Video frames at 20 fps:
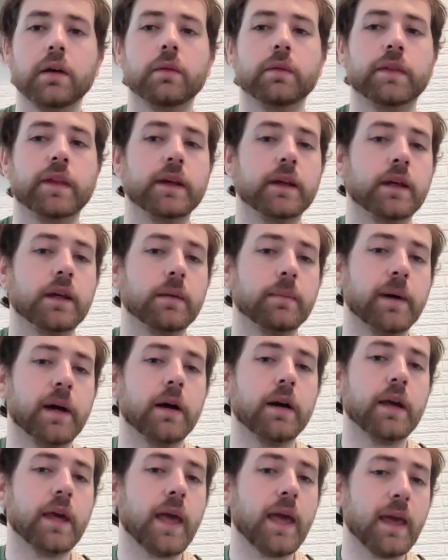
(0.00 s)
thinking
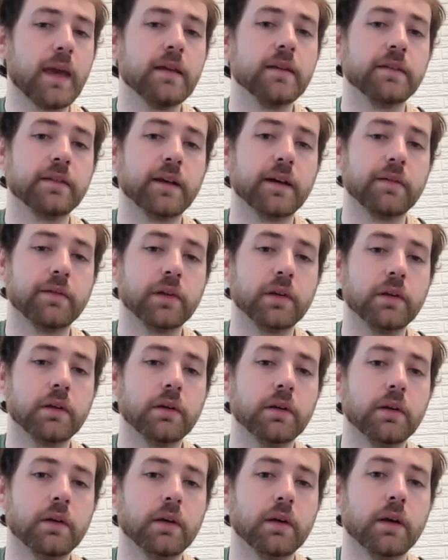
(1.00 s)
about A7.
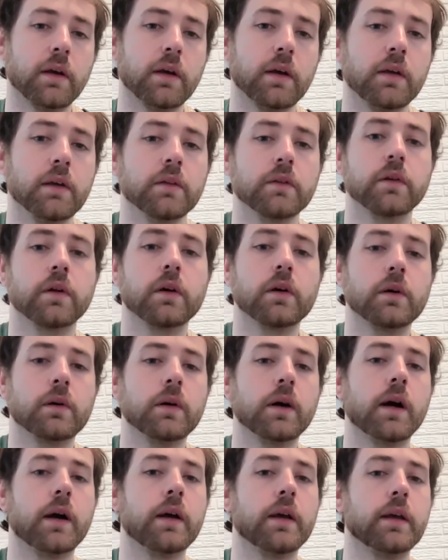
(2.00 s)

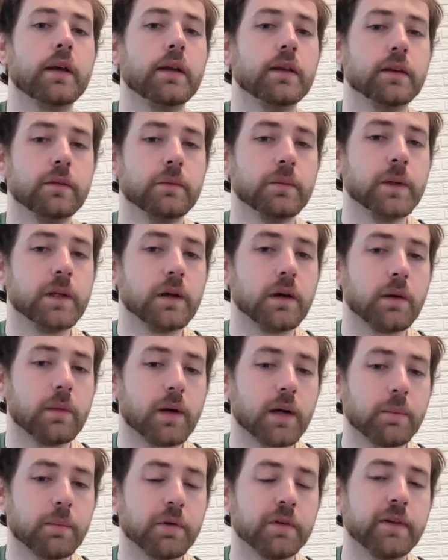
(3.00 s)
So in this video, I
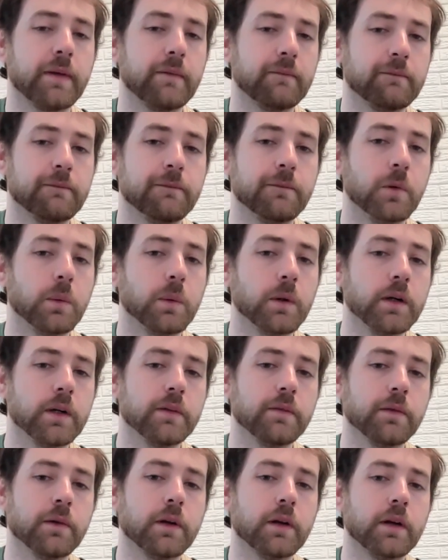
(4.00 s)
want to present 4
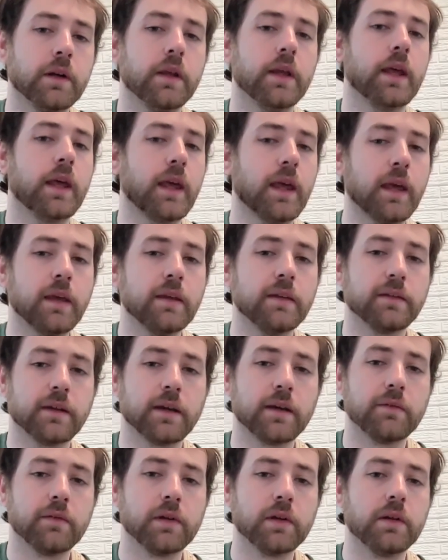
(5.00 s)
different
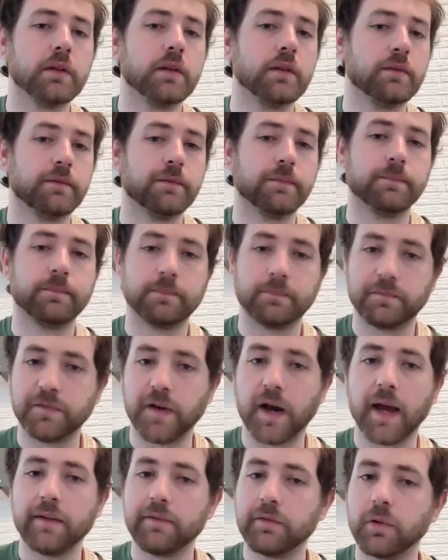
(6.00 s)
A7
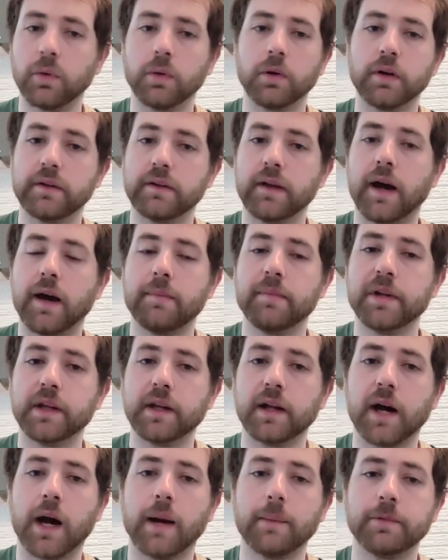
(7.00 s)
5 chord
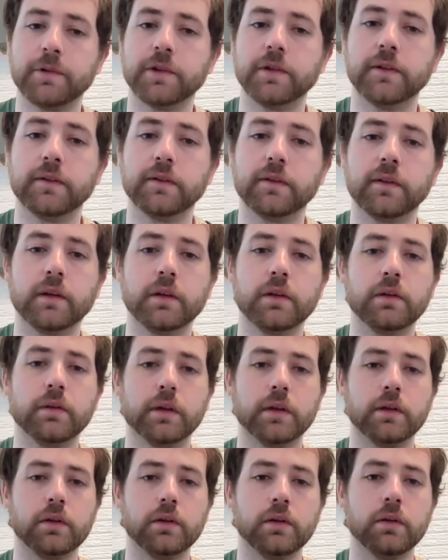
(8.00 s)
dominant options that you
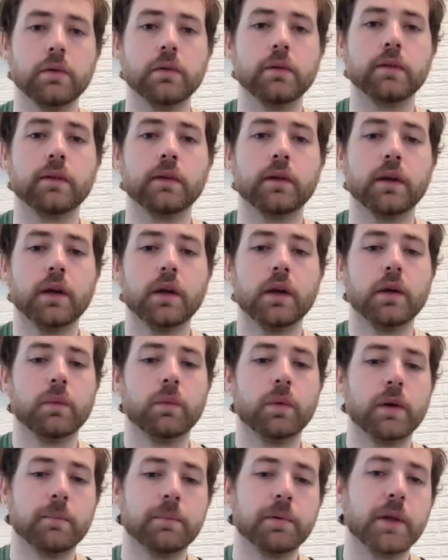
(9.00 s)
can use
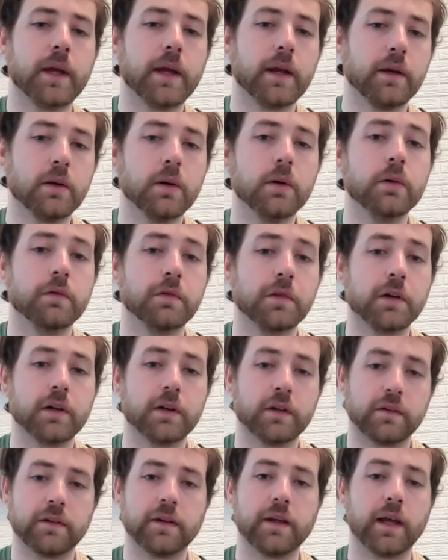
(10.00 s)
when playing over
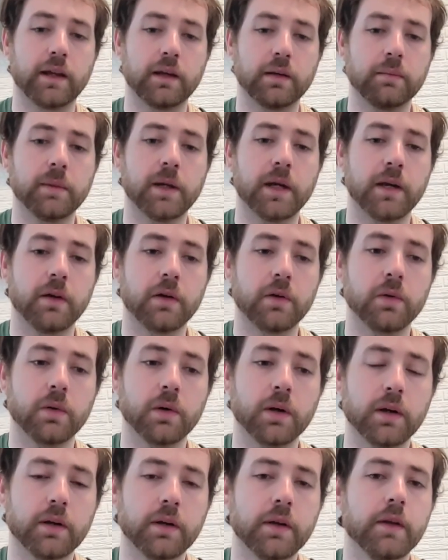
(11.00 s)
a stagnant minor
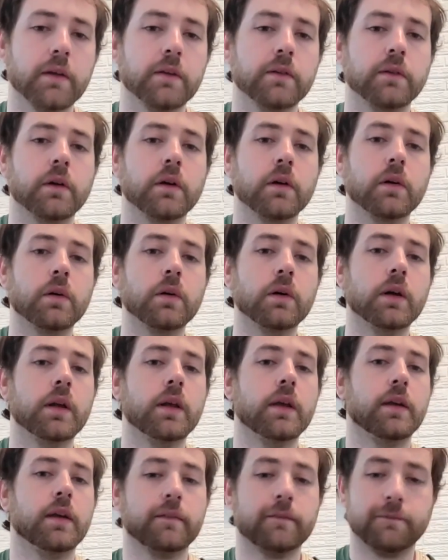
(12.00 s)
chord. So
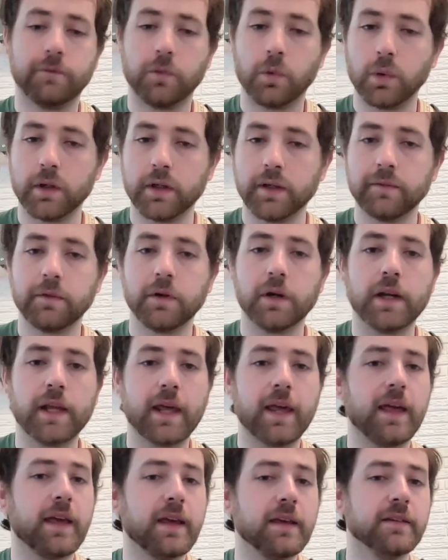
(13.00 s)
4 different
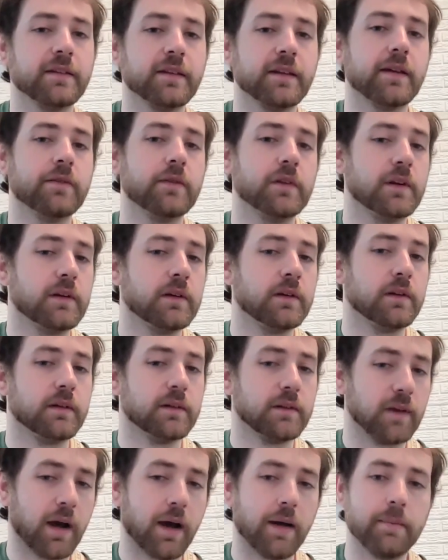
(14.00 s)
A7
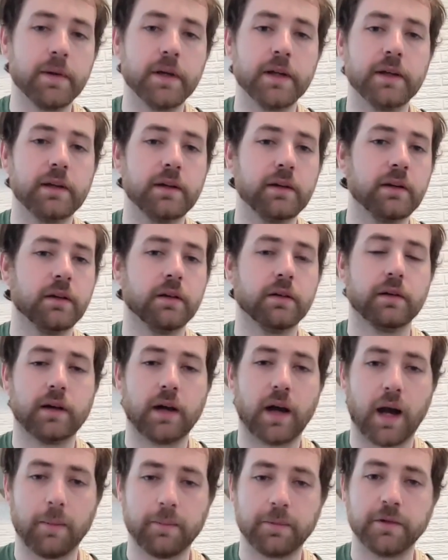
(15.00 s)
dominant
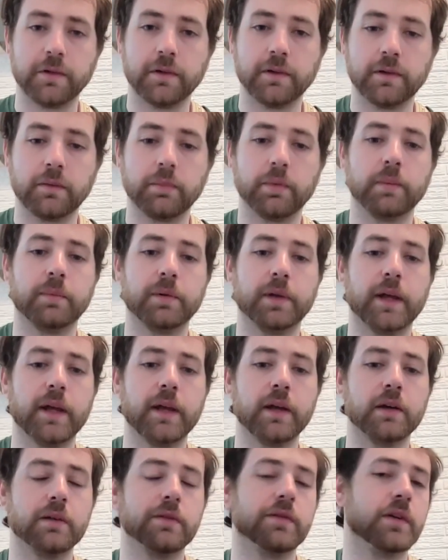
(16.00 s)
options when
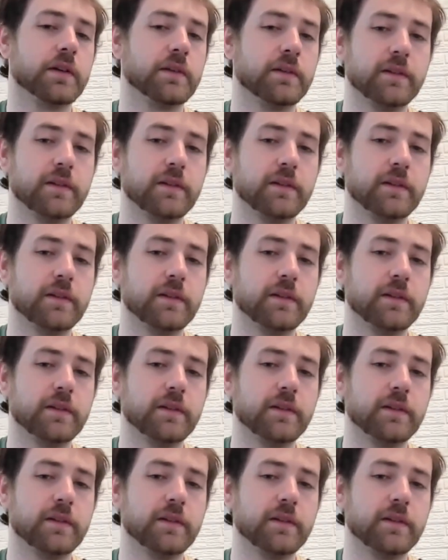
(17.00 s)
playing over